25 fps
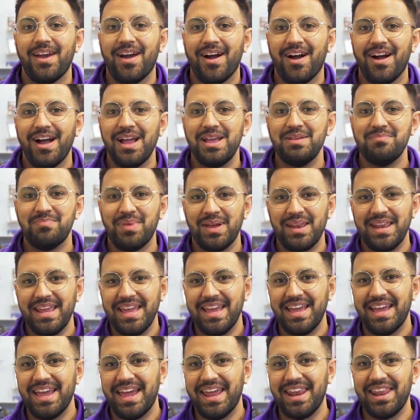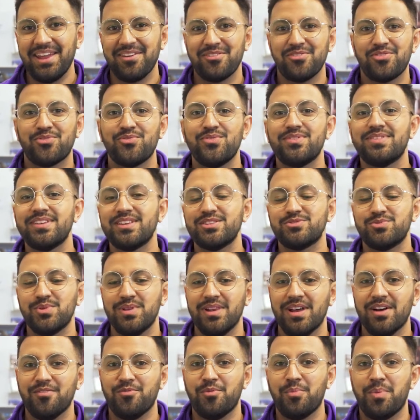Hi, Ben here, and here are three things
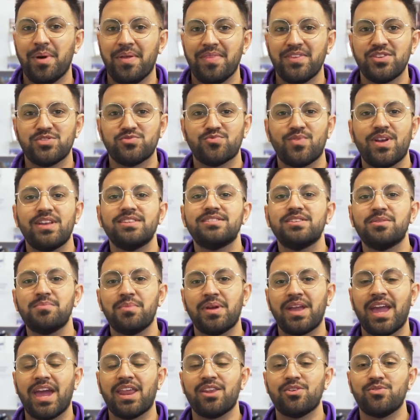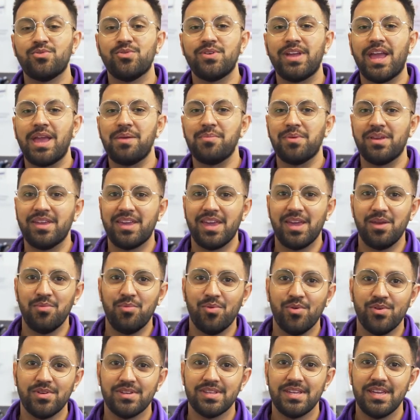we love about this Razer mechanical gaming
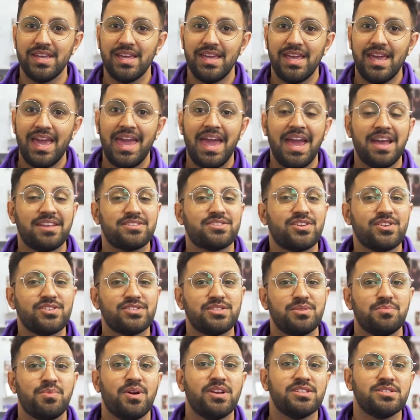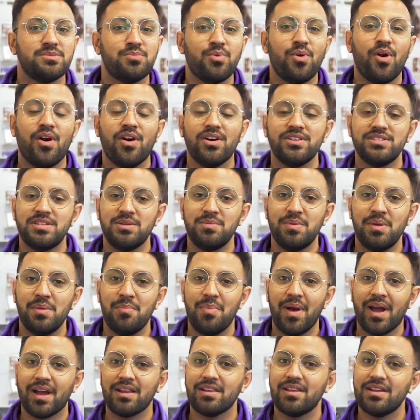keyboard. It has customizable
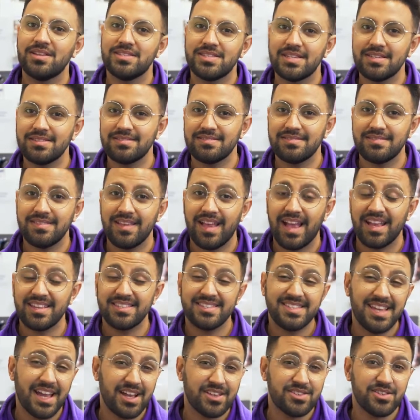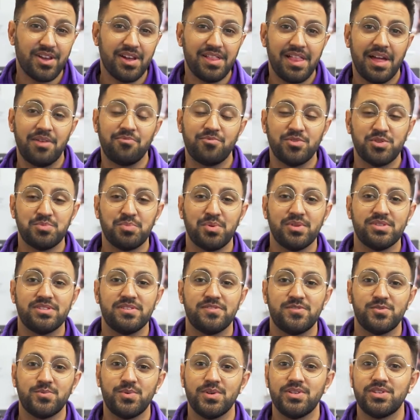RGB backlighting, has tactile and
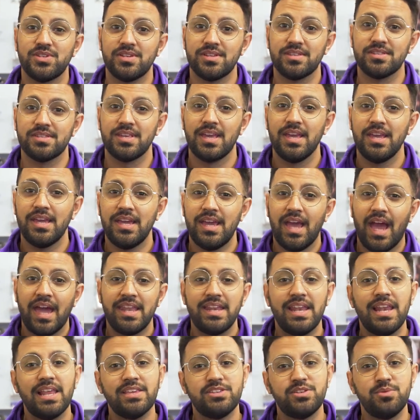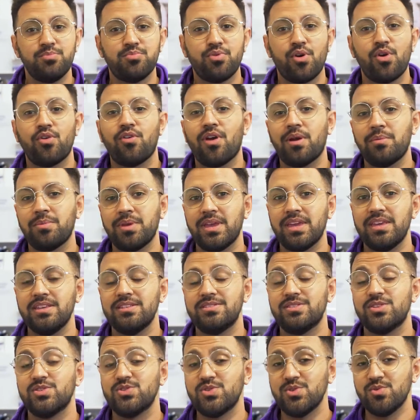responsive switches, and it lets you program
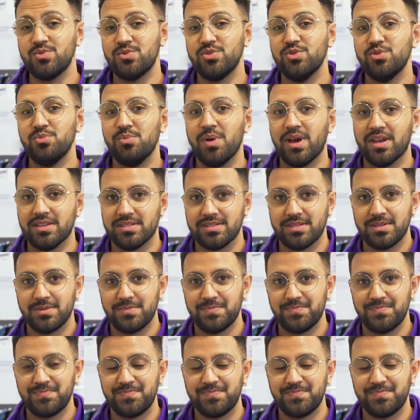keys to suit you best.